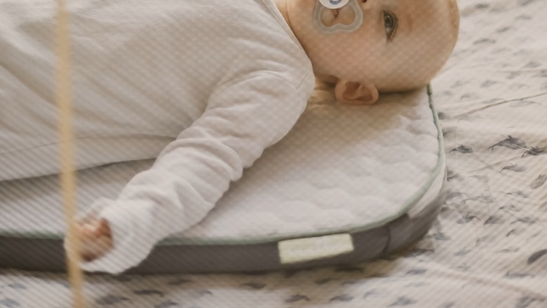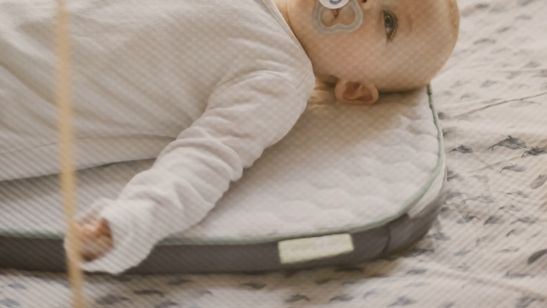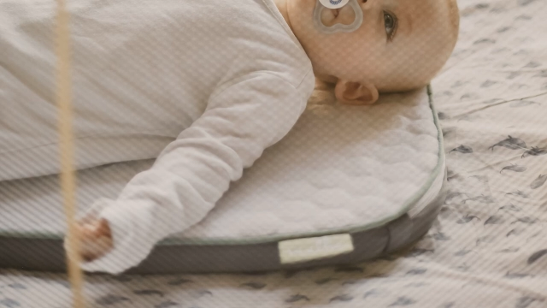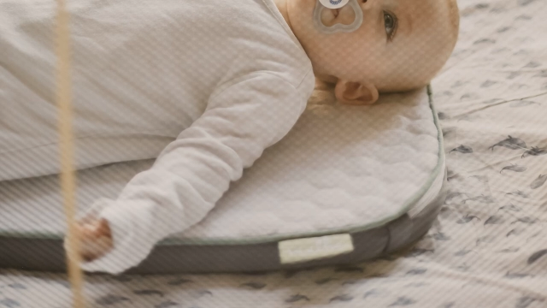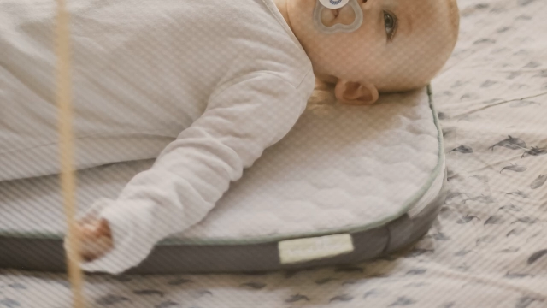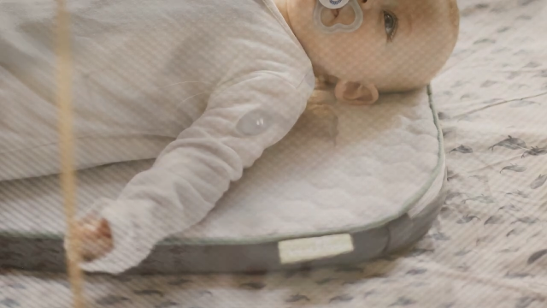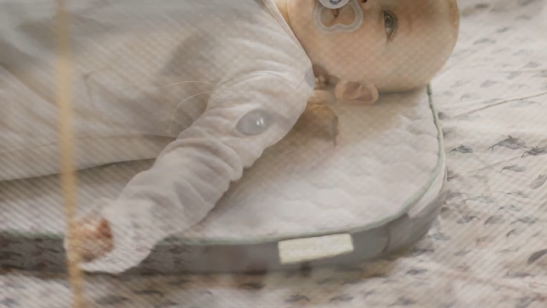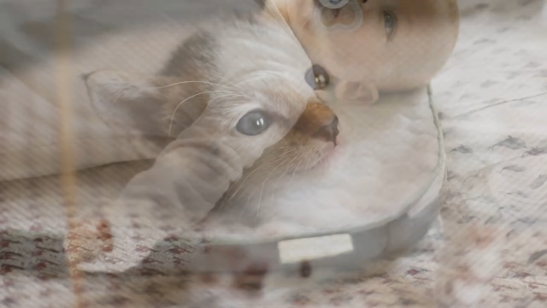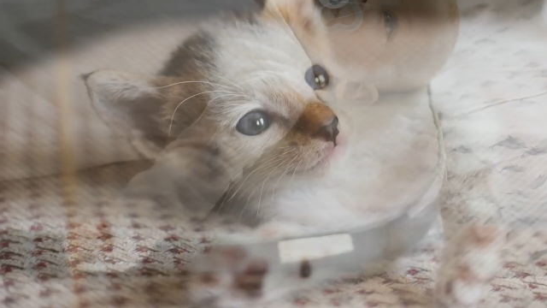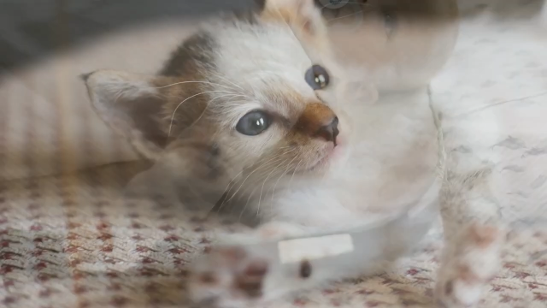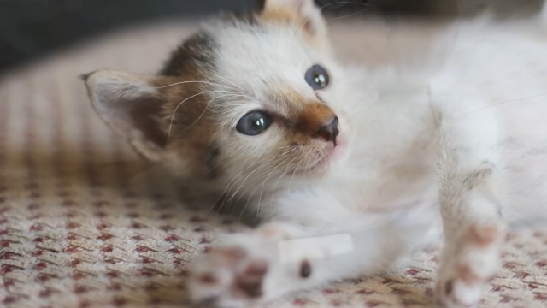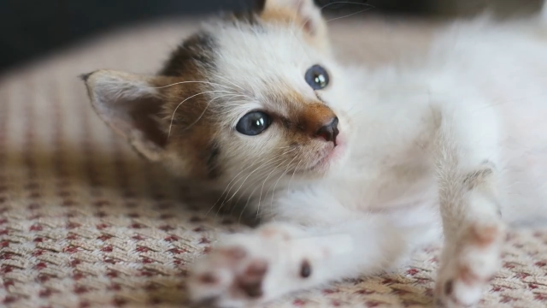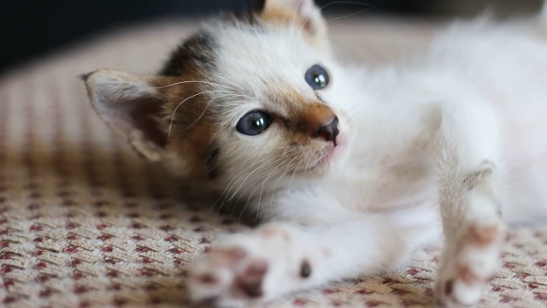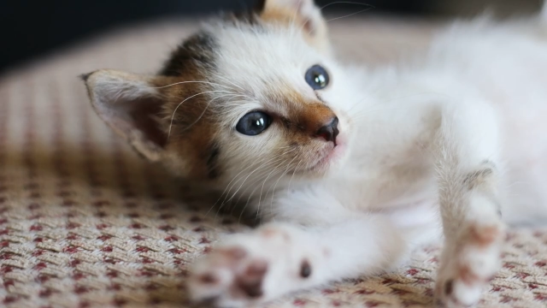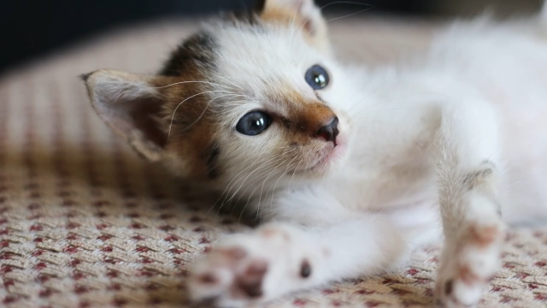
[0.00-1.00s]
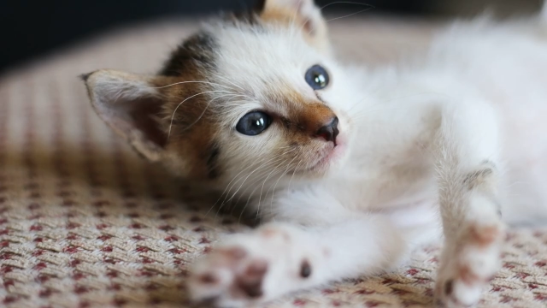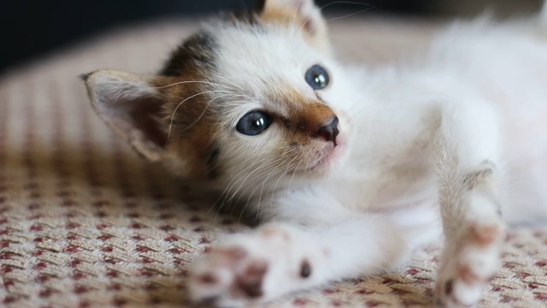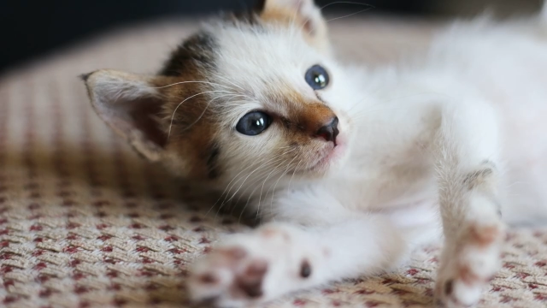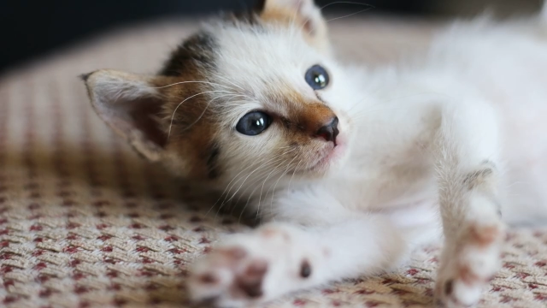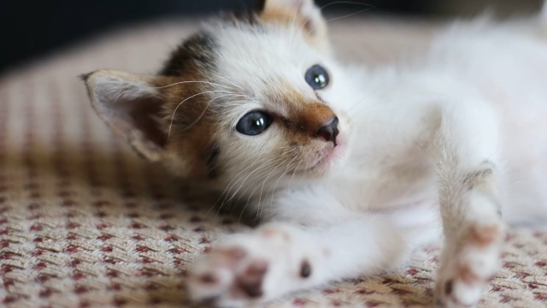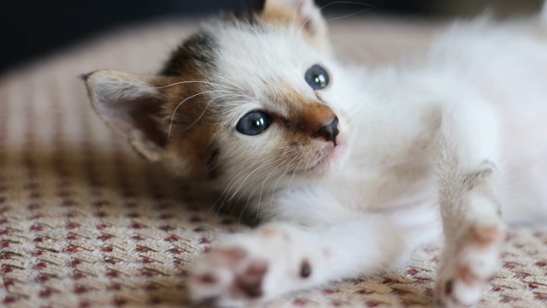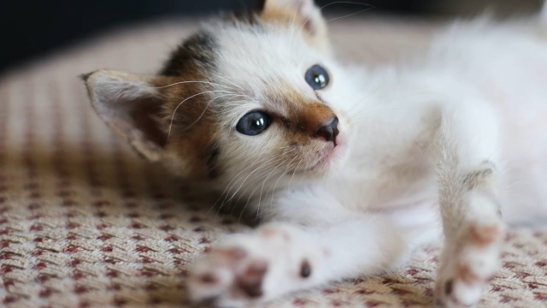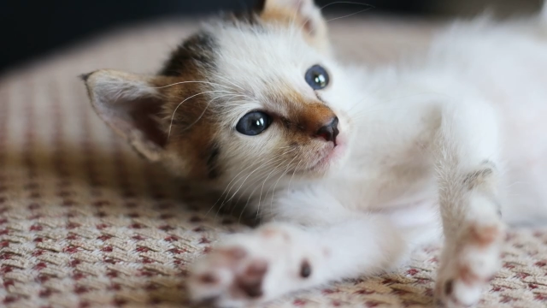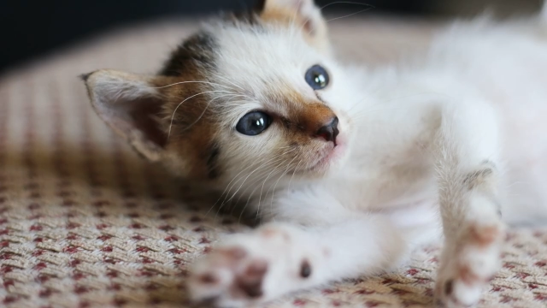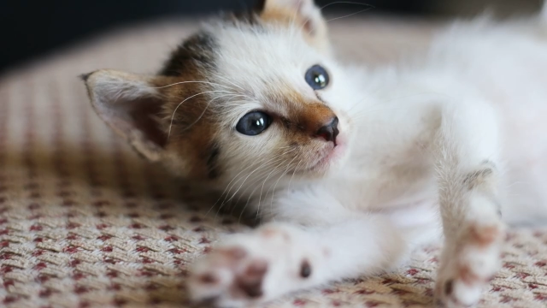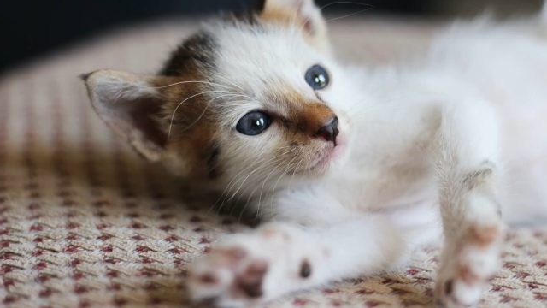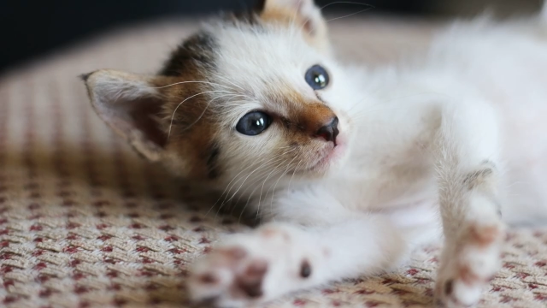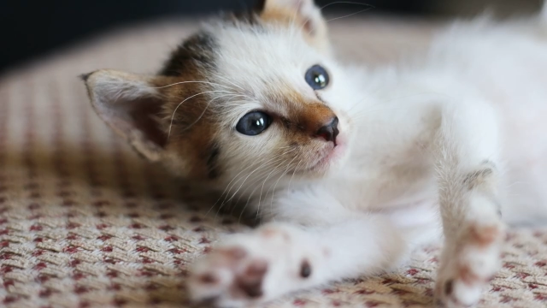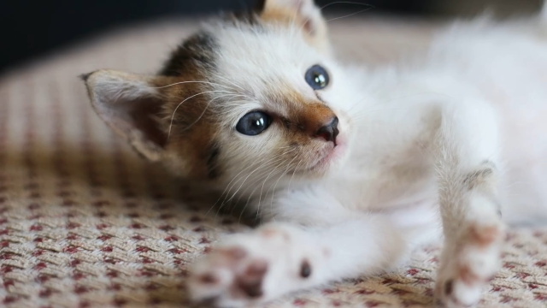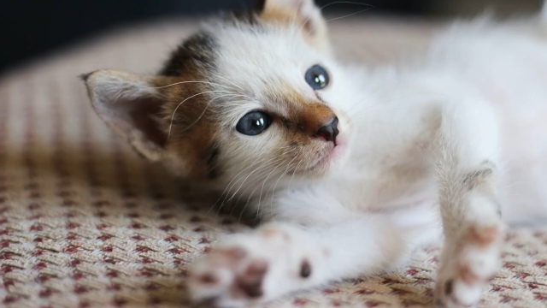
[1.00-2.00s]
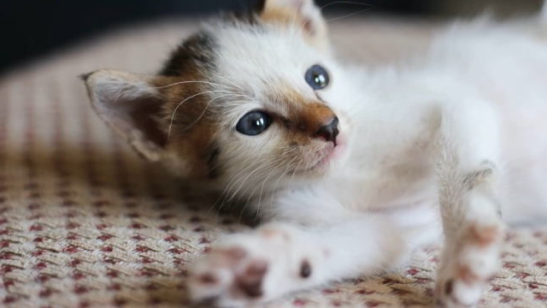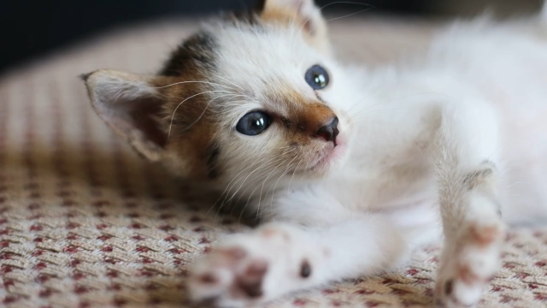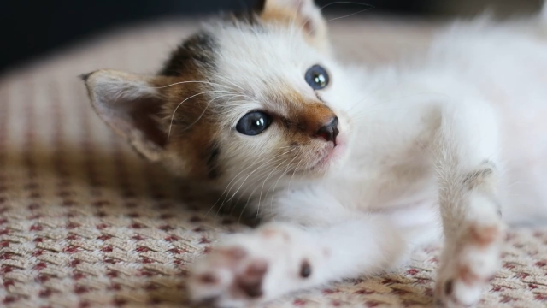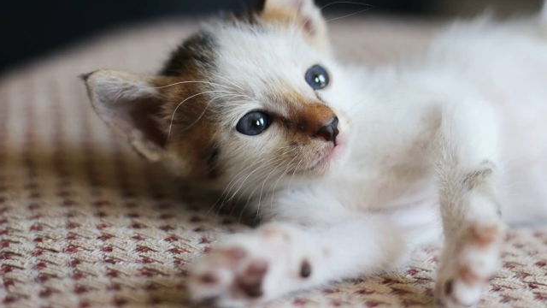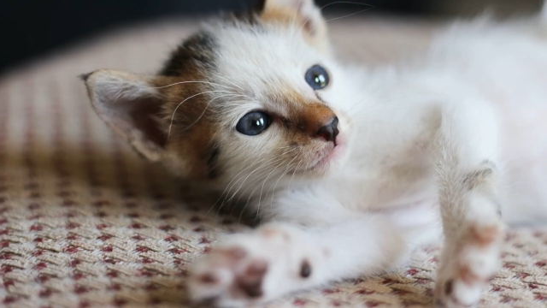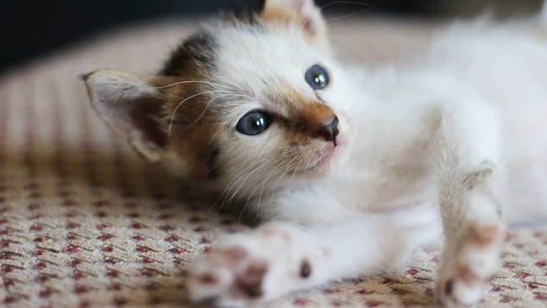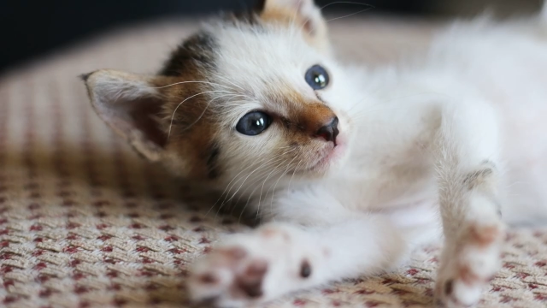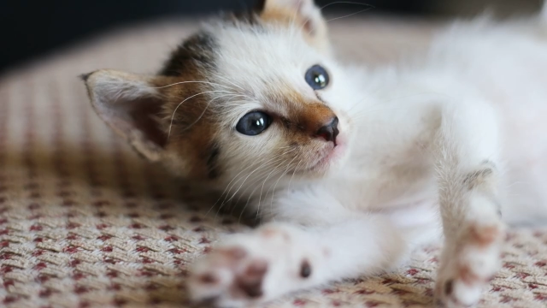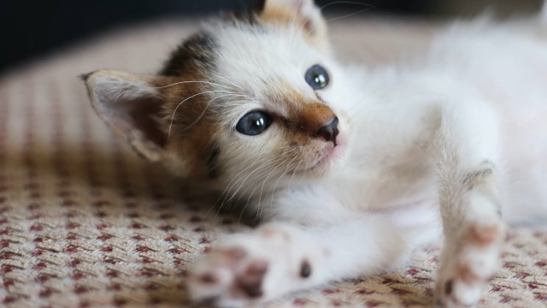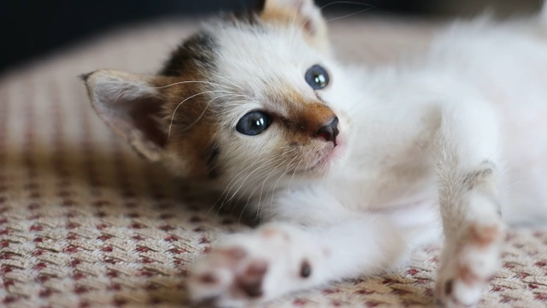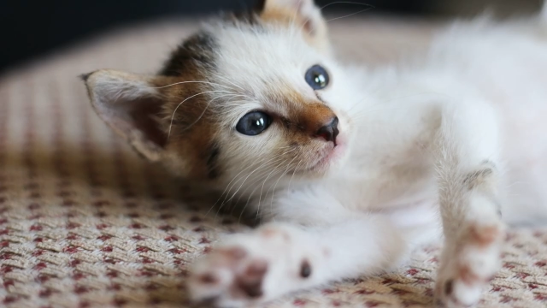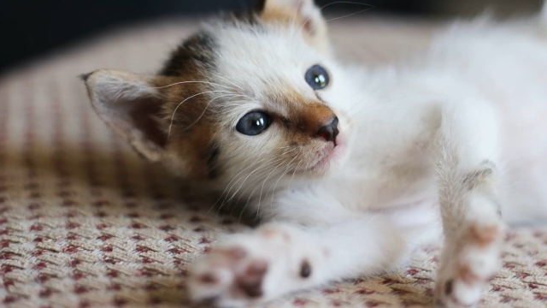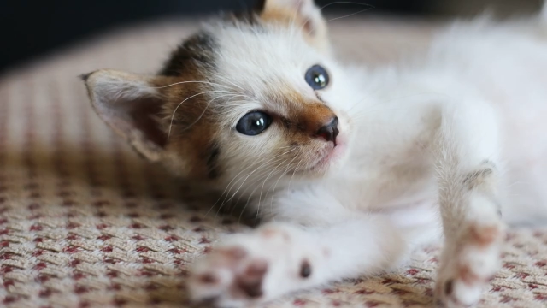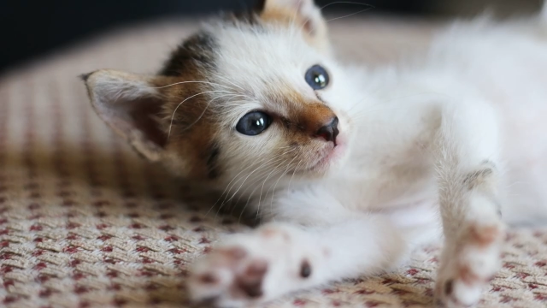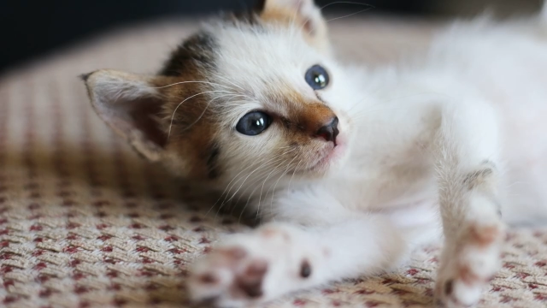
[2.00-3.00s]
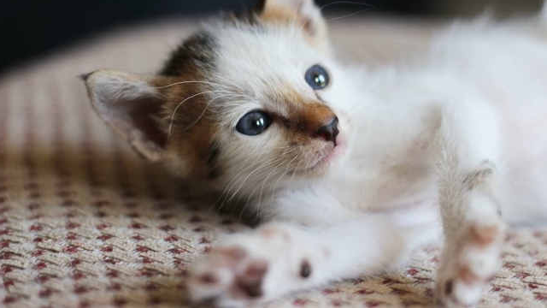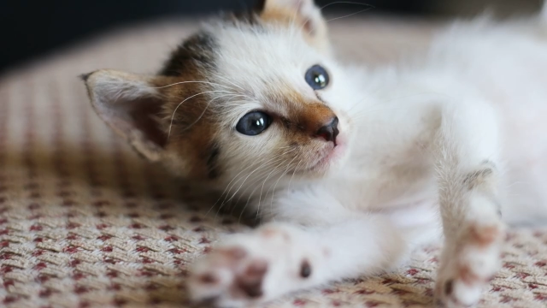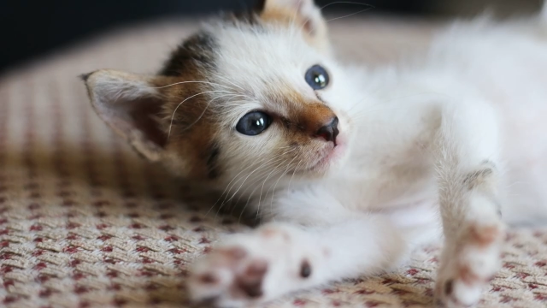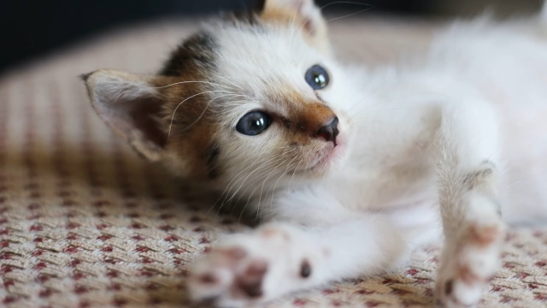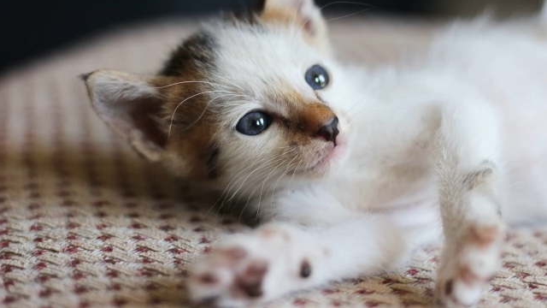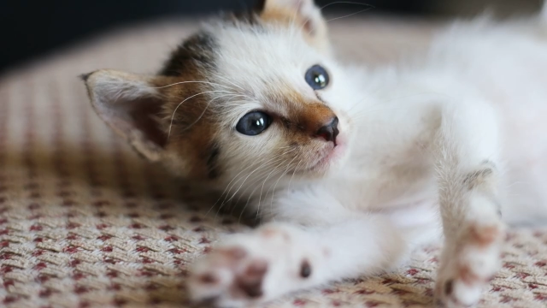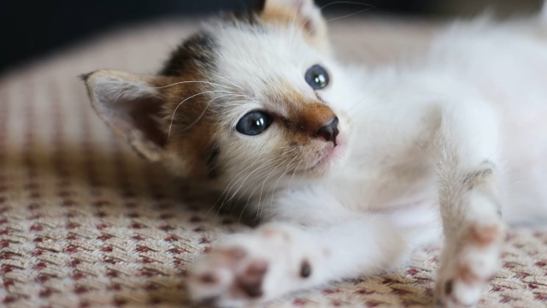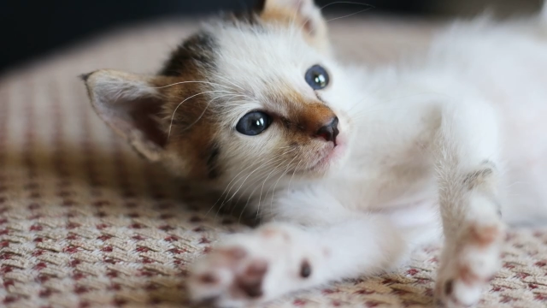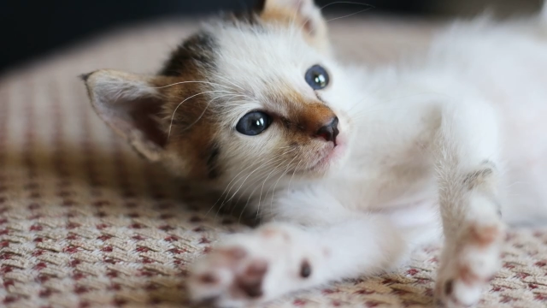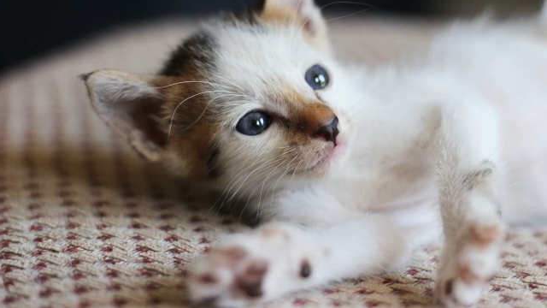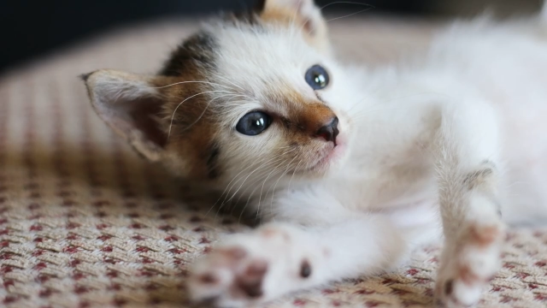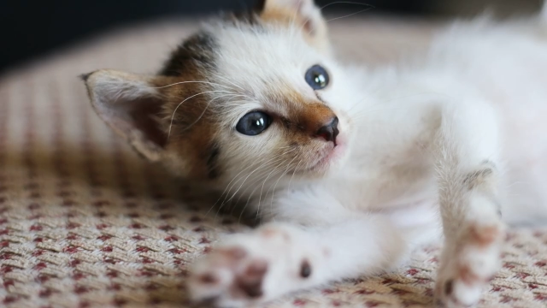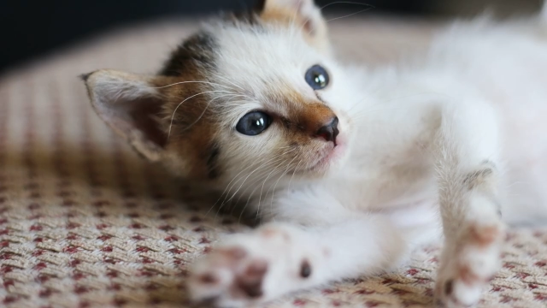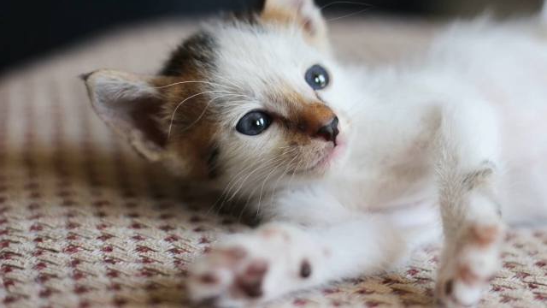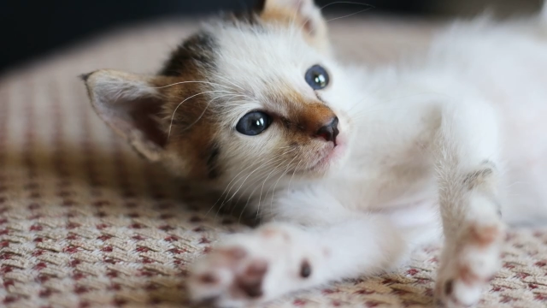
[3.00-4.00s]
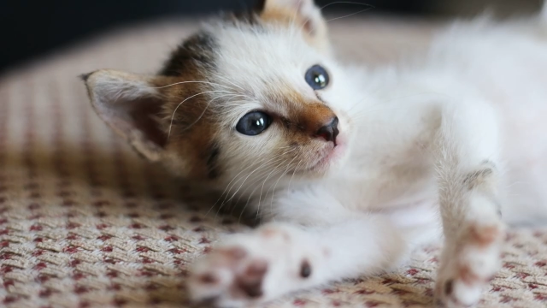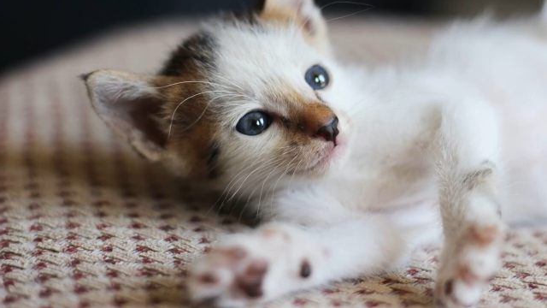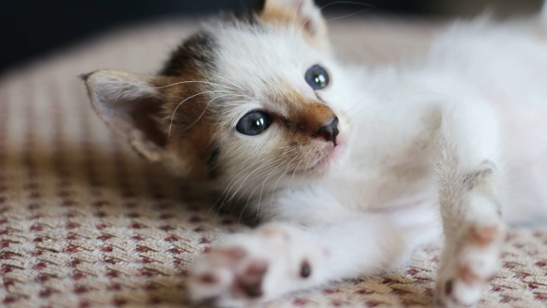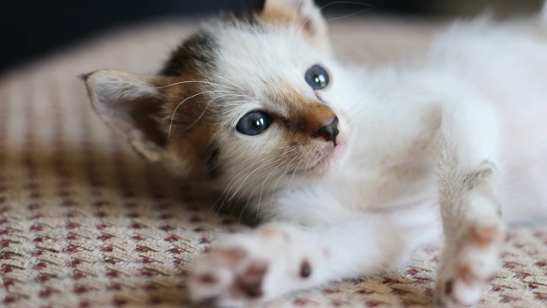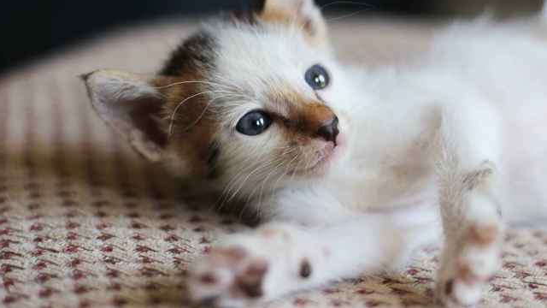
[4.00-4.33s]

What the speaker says: [unreadable: no face in view]